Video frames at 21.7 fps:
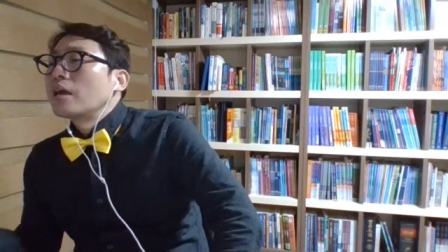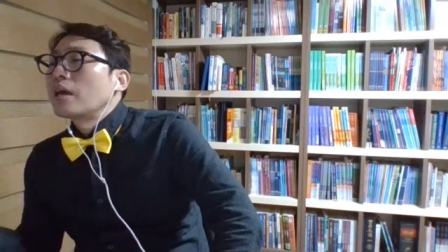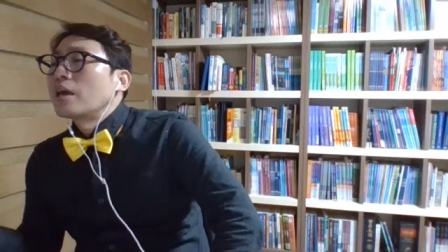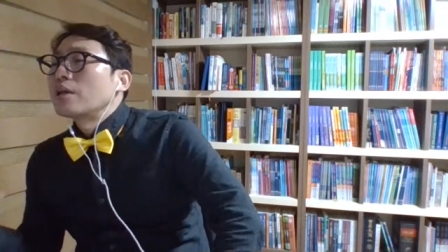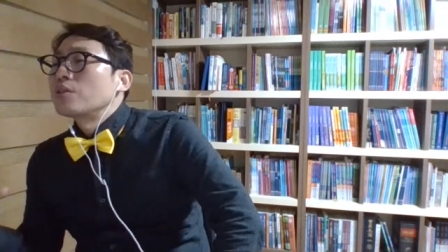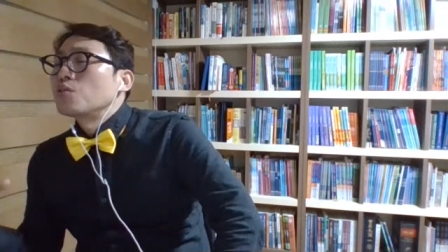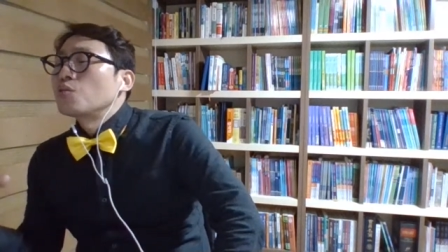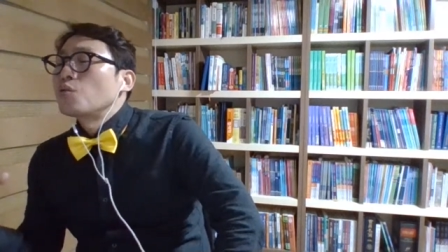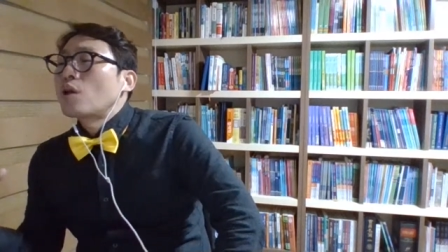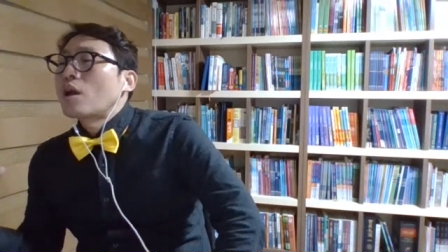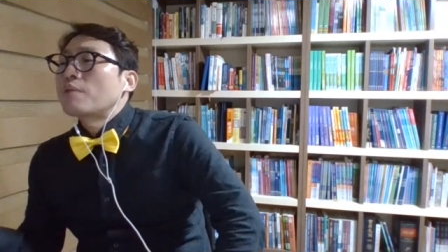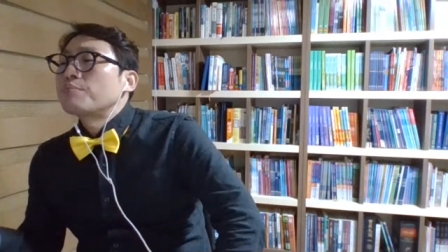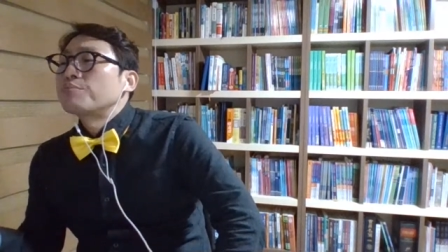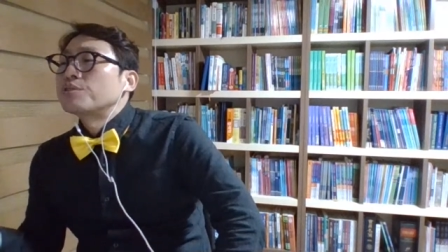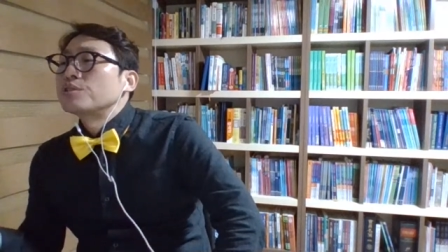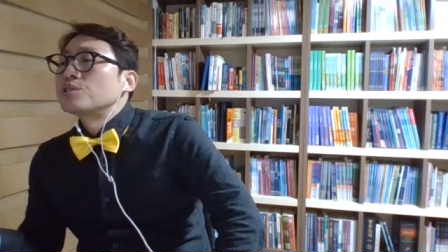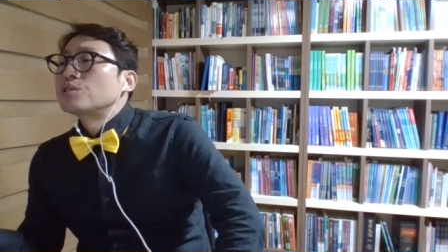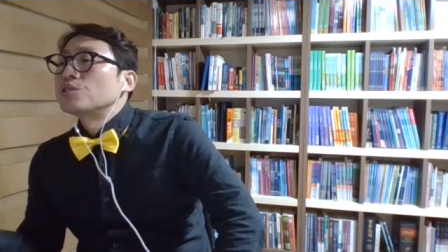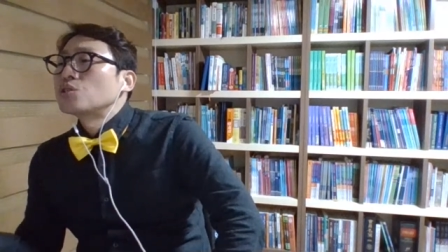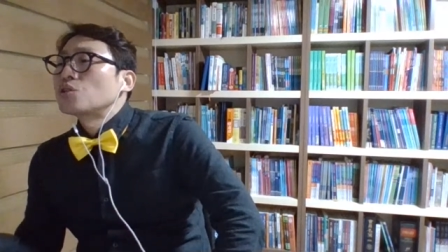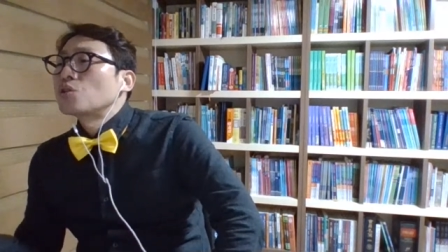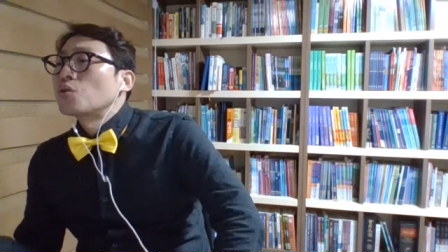and you have
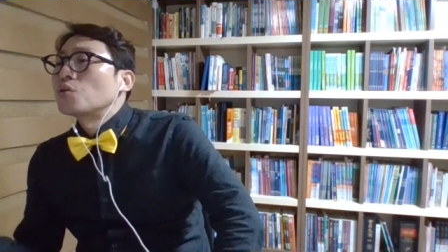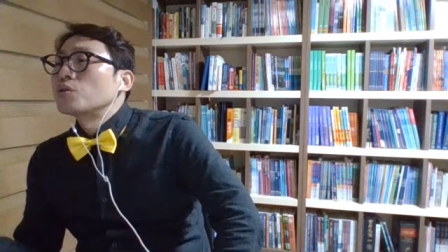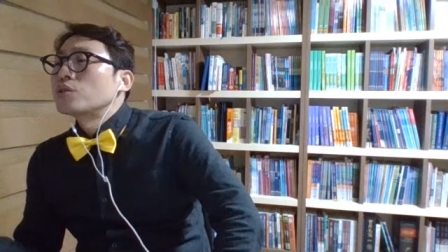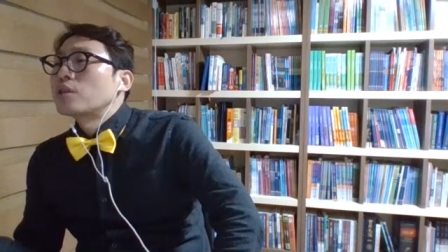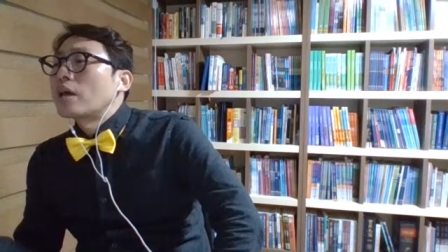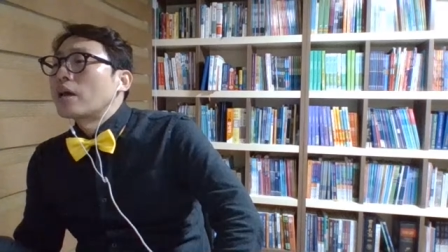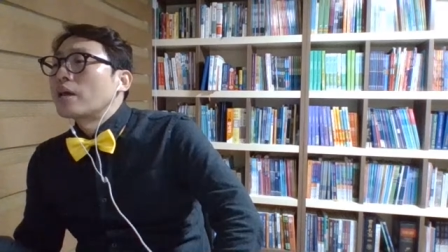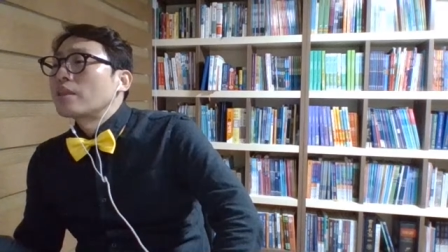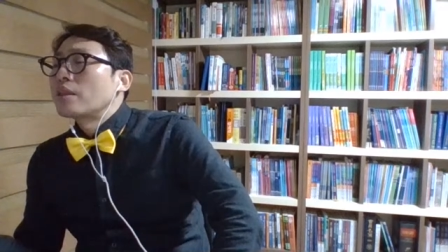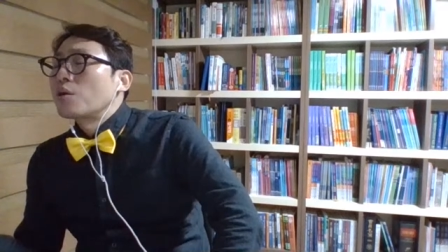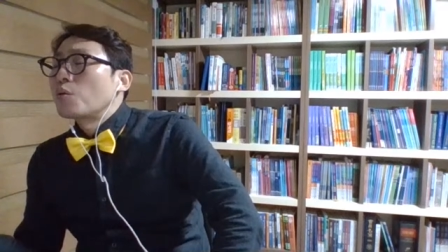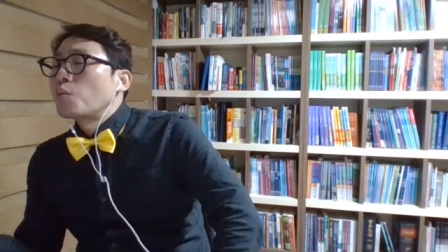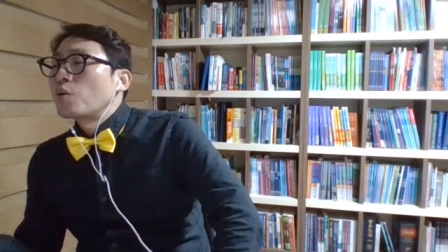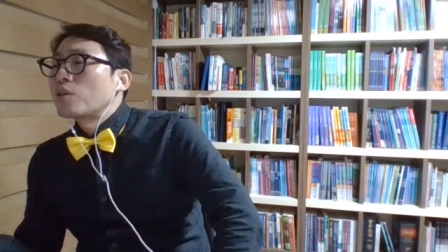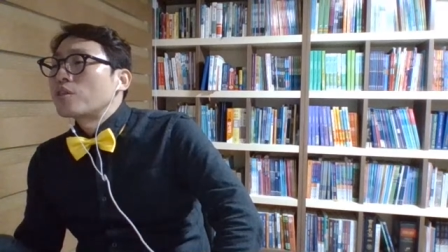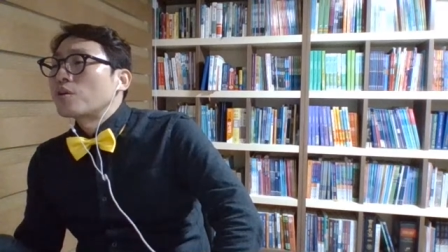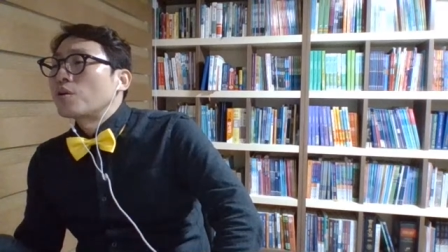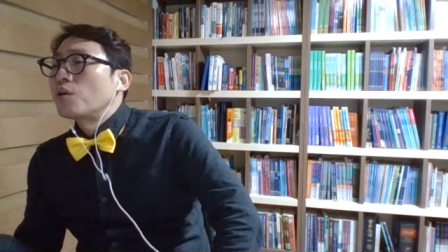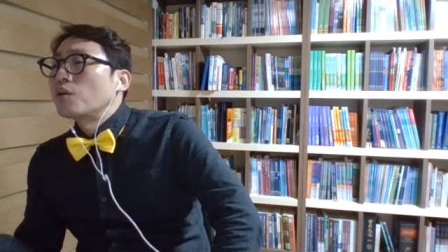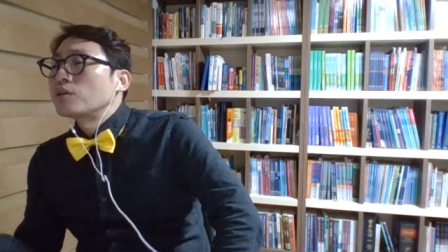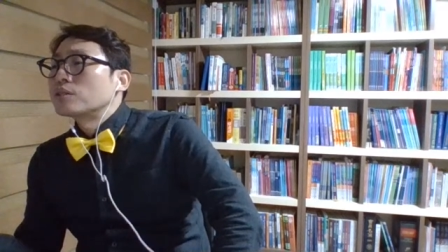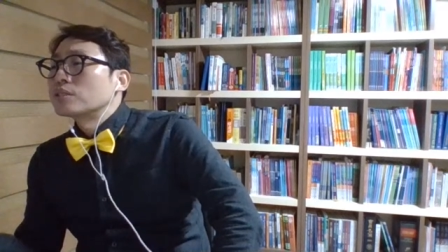to show that
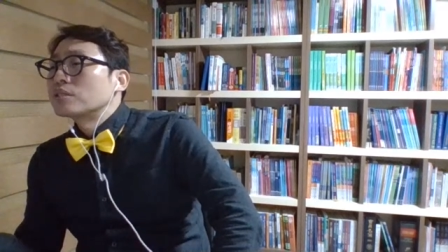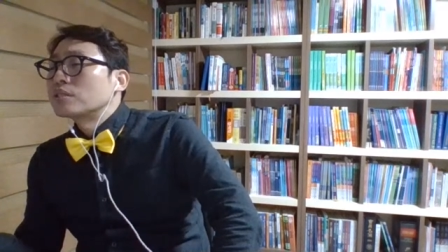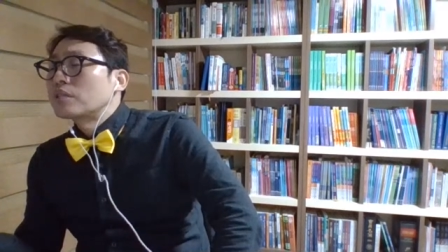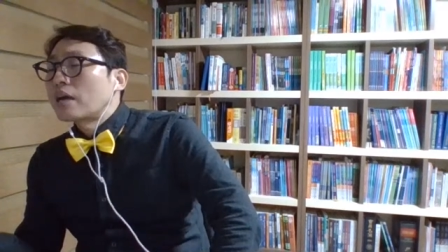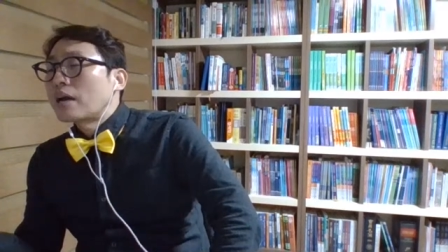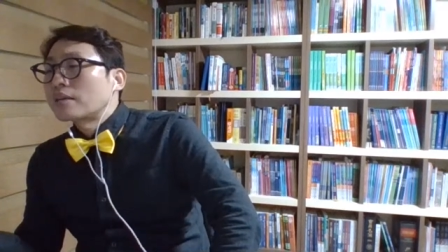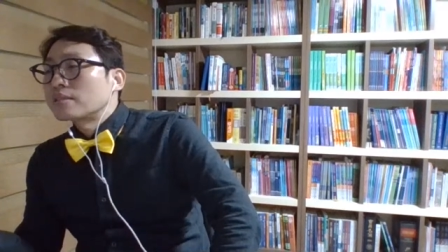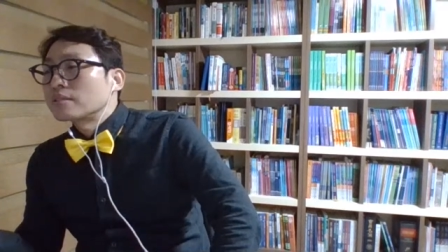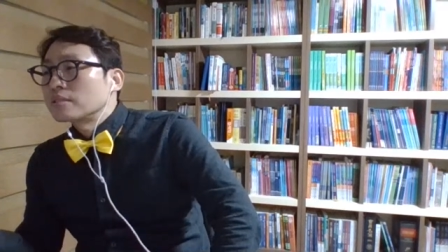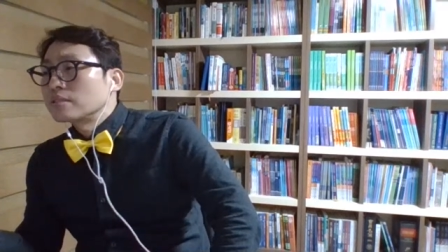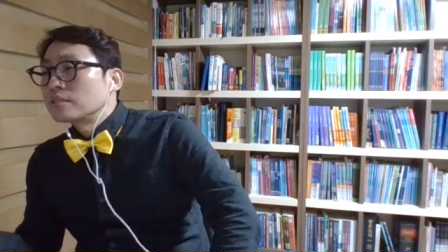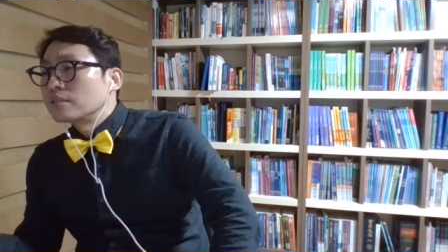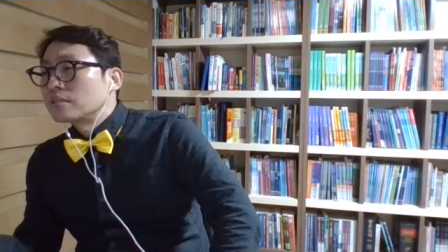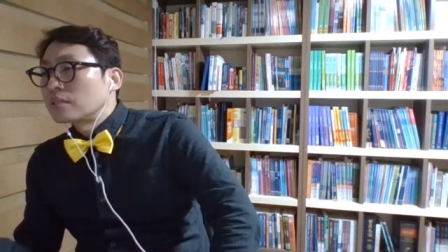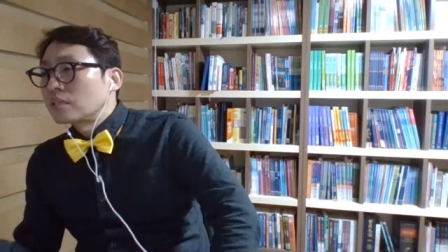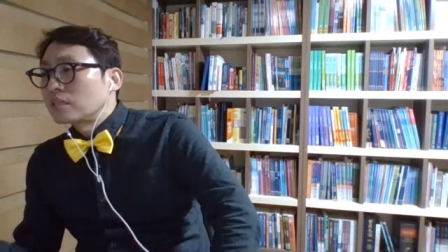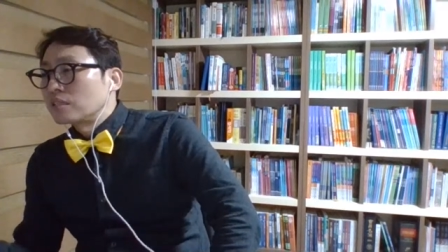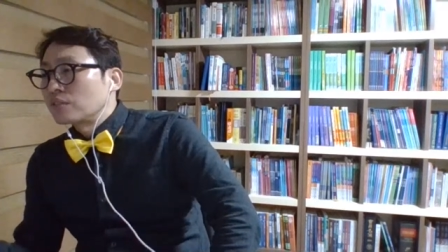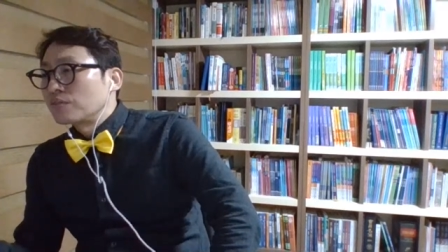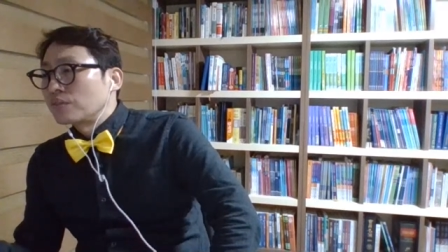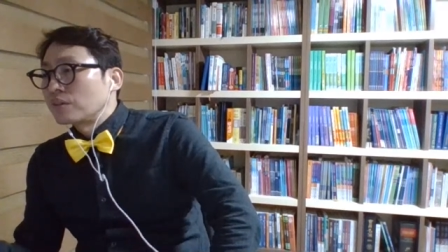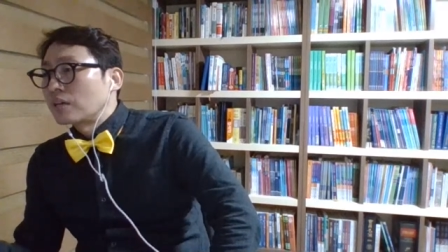withholding tax
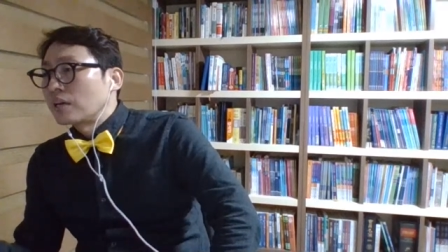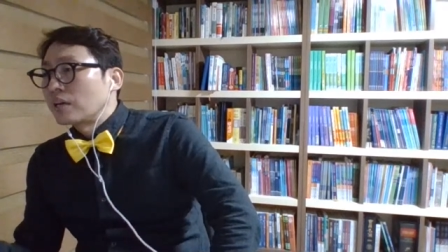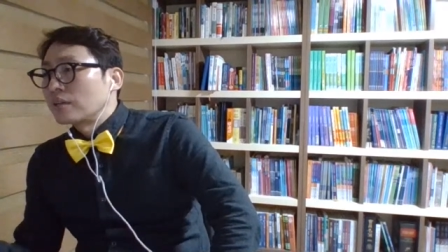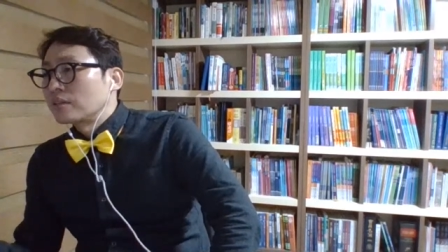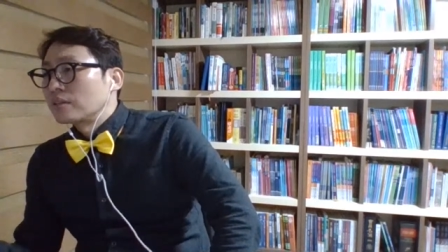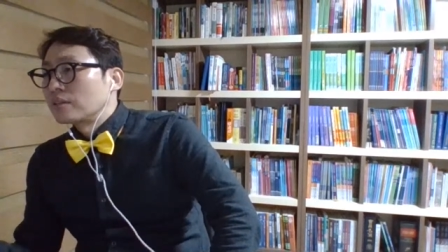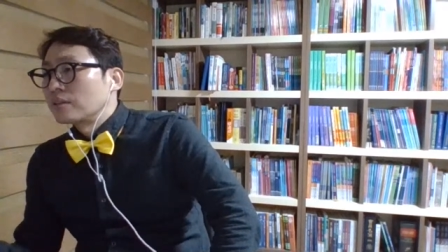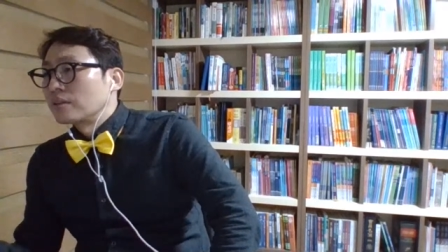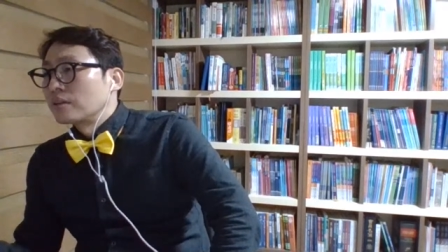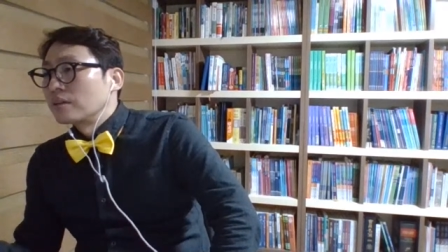certificate.